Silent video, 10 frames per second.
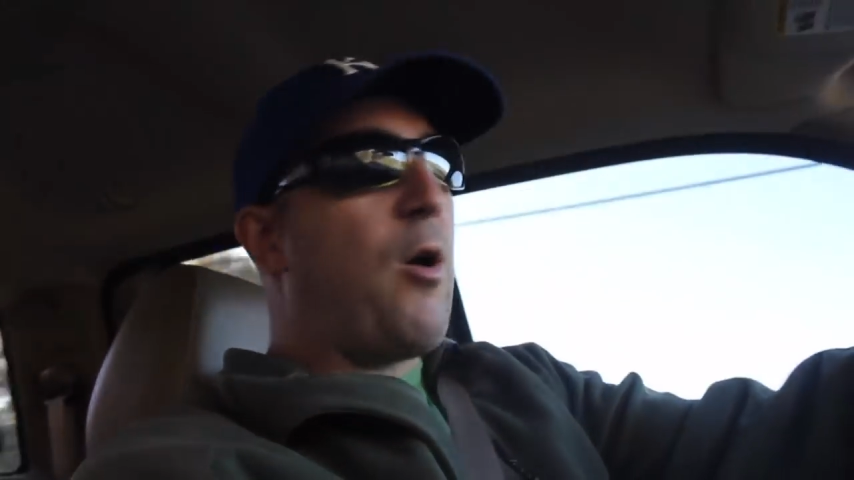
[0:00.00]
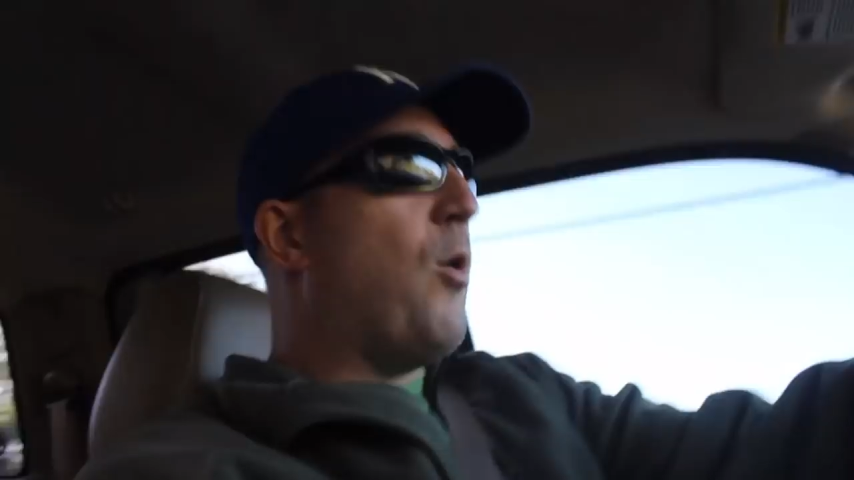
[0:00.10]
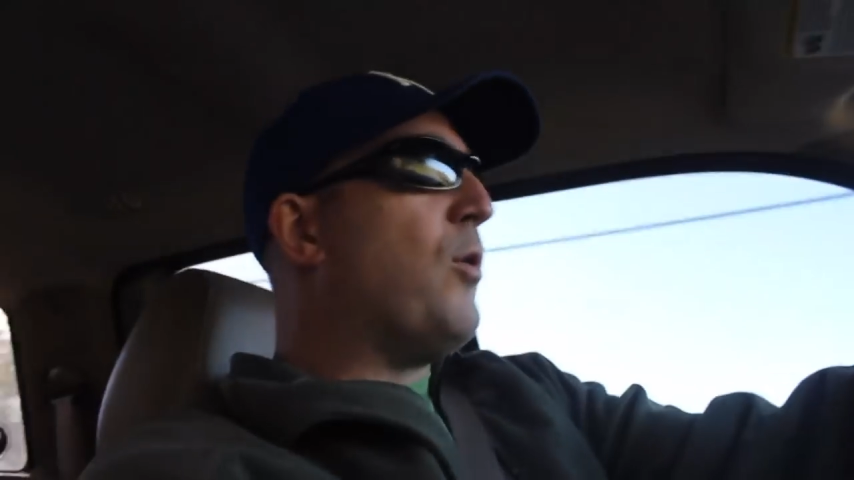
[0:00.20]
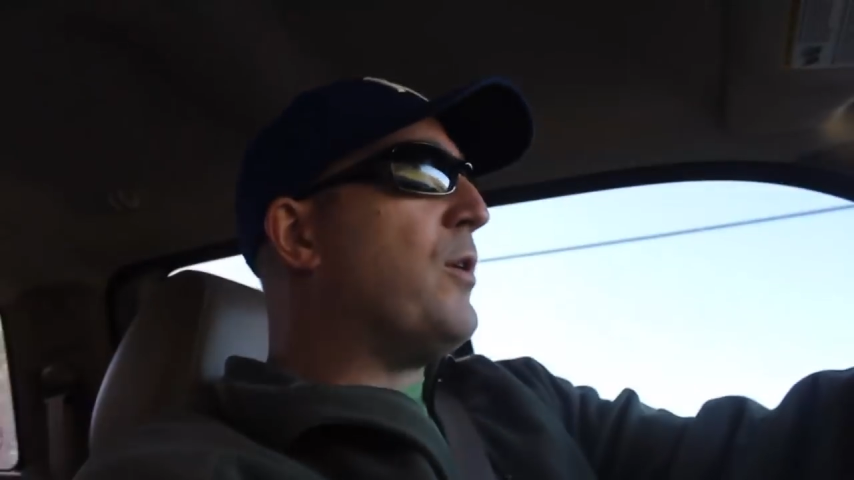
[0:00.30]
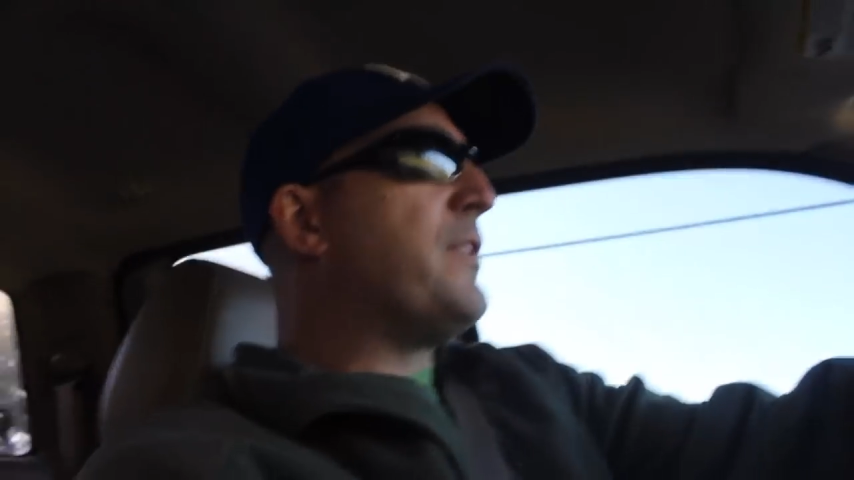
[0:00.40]

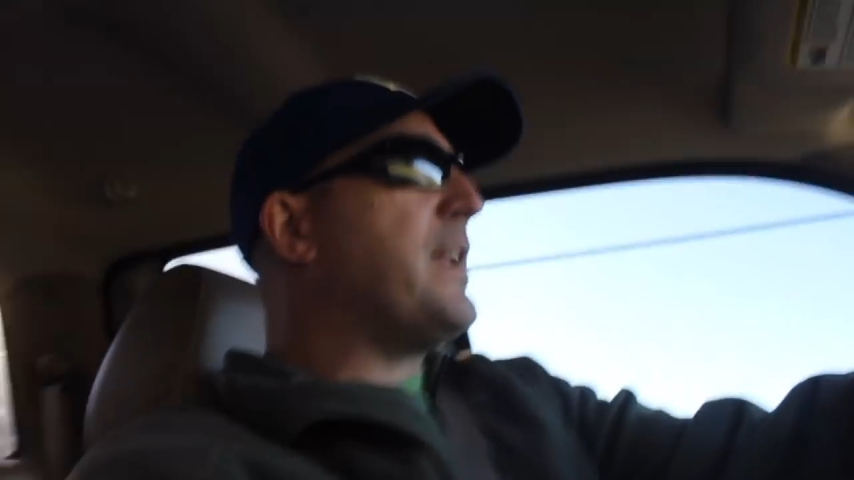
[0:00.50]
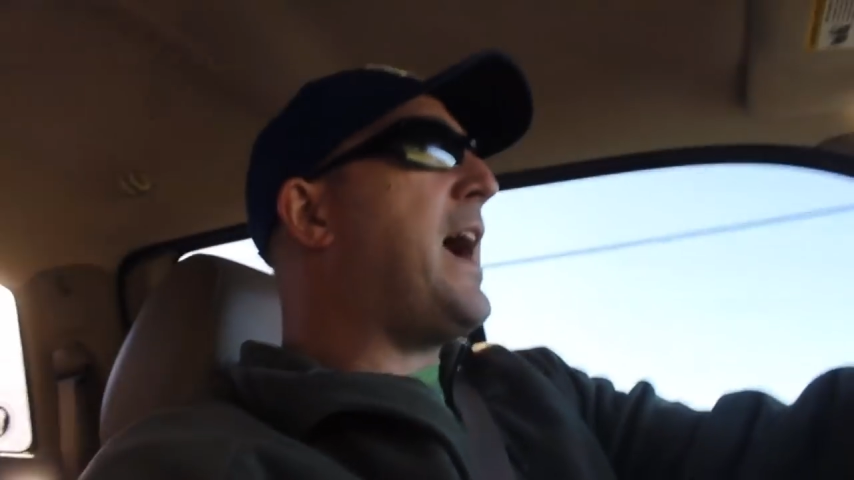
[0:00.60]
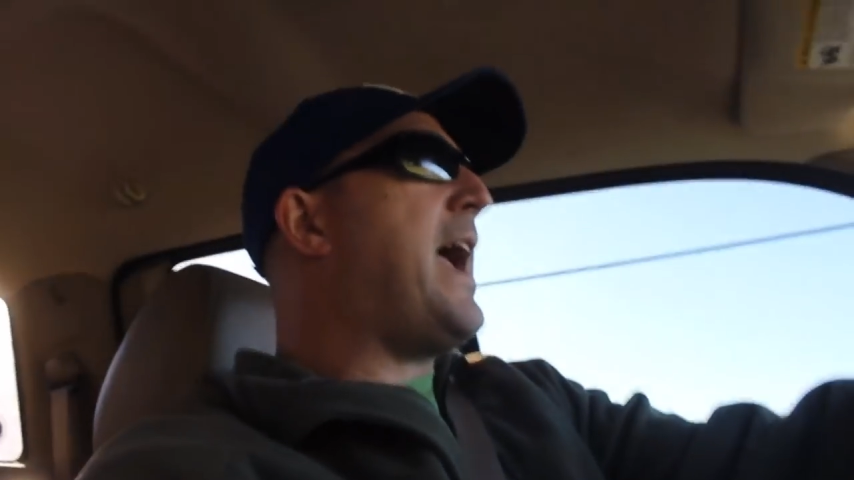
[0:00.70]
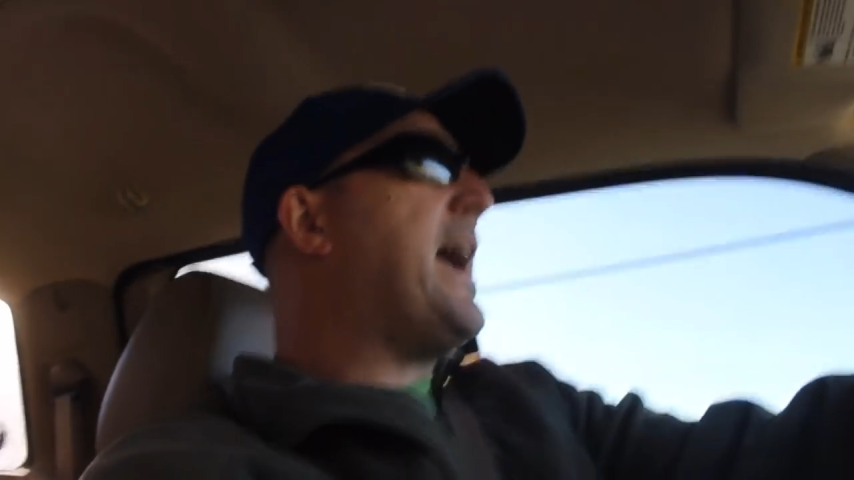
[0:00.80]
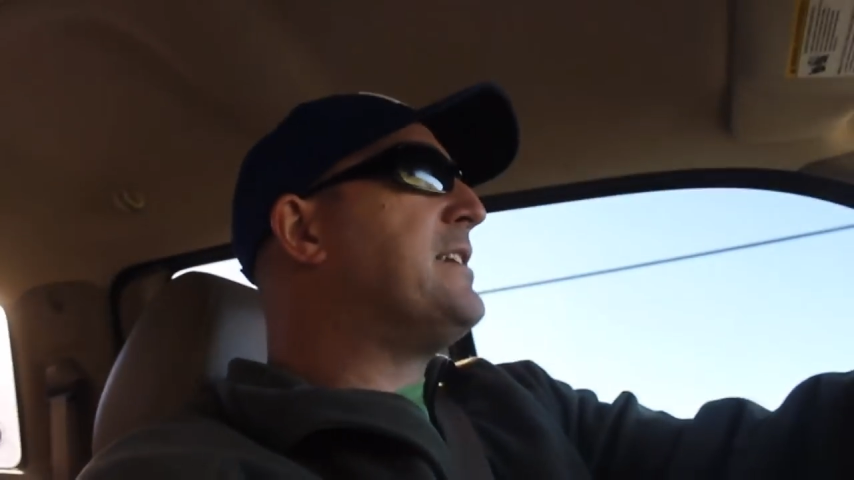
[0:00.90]
hole that
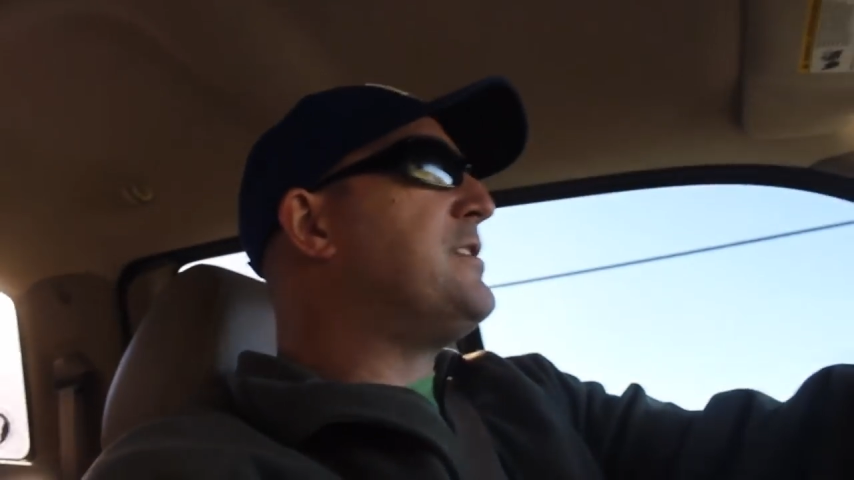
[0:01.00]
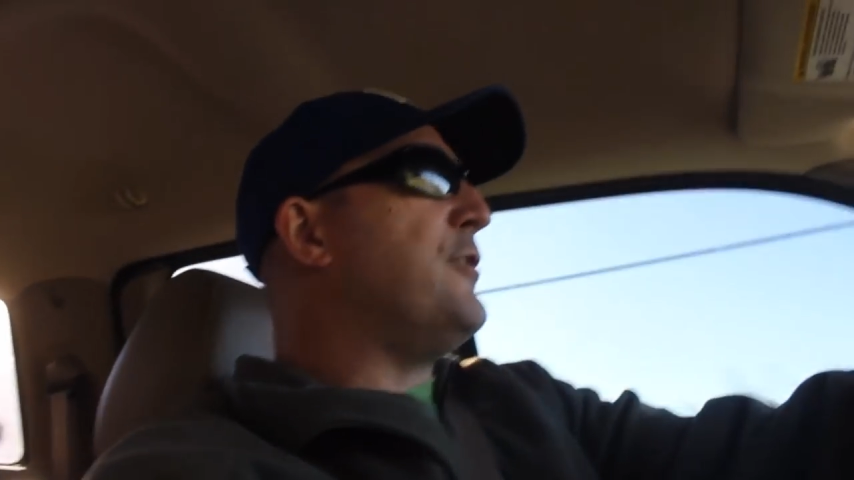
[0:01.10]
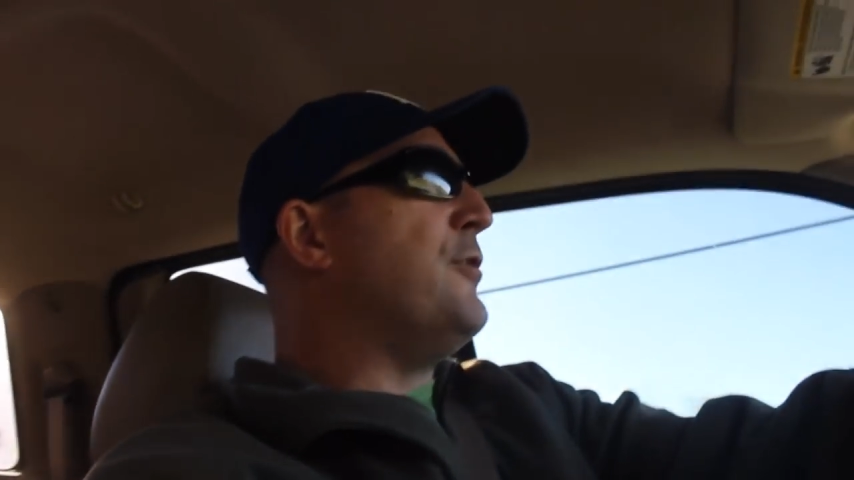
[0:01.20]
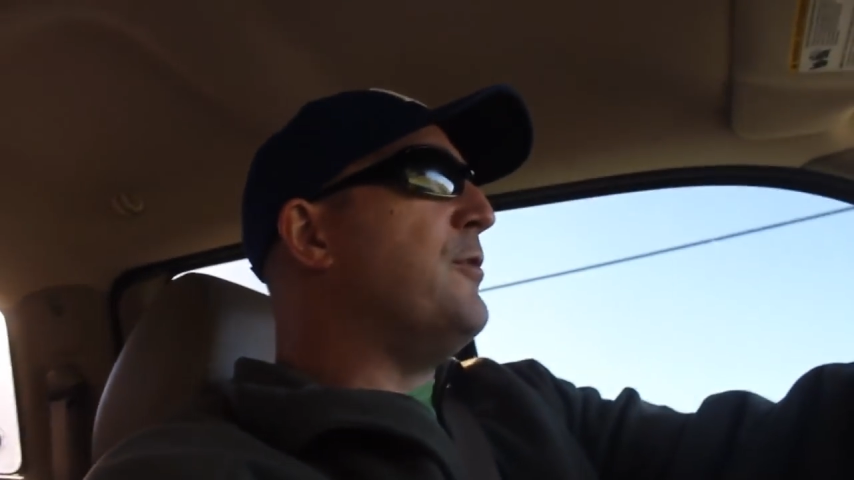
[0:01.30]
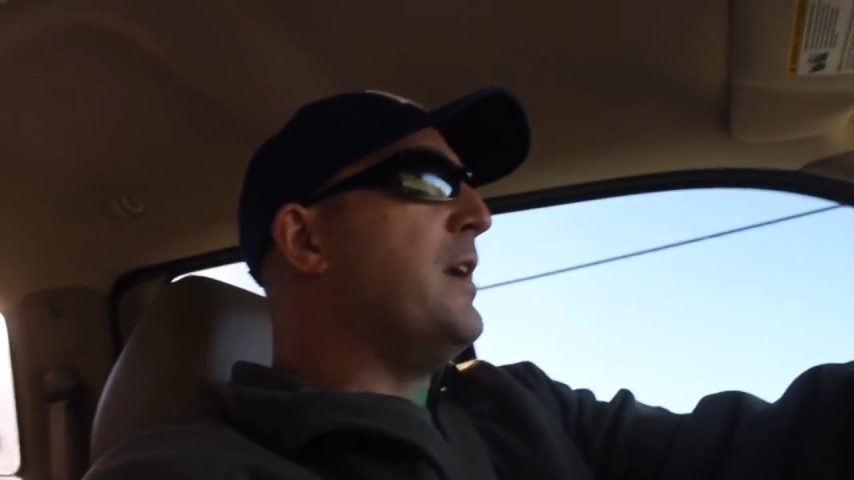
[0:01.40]
I had
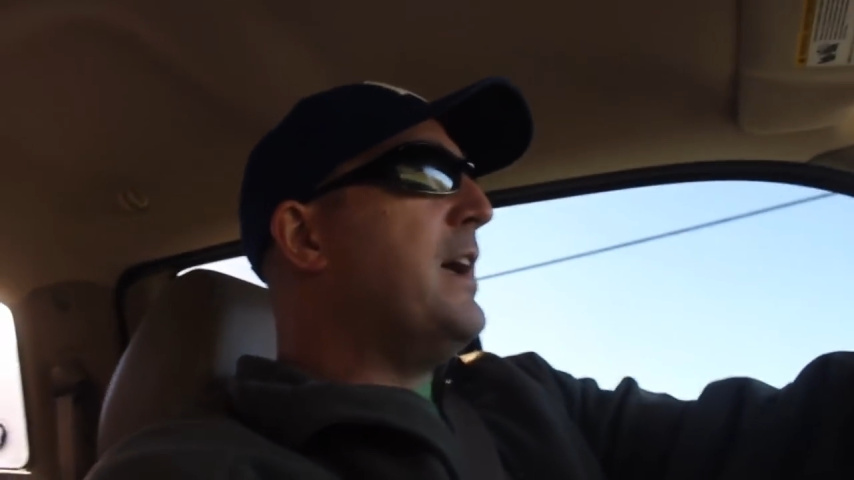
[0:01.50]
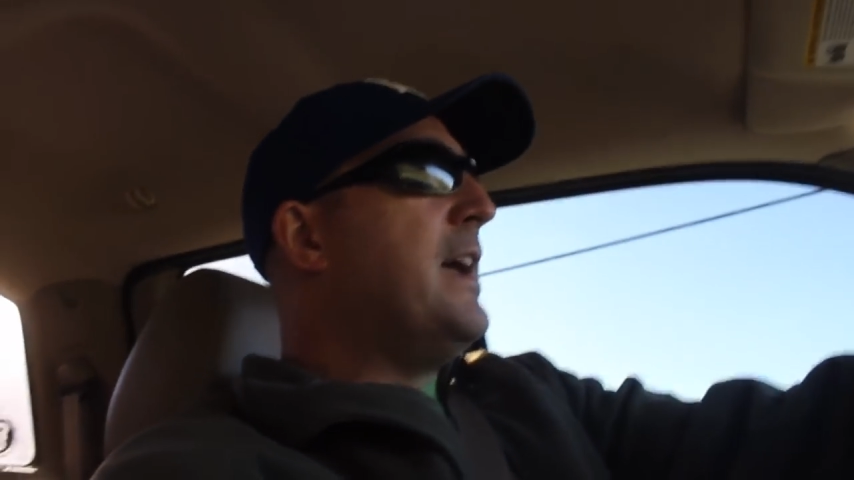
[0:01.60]
to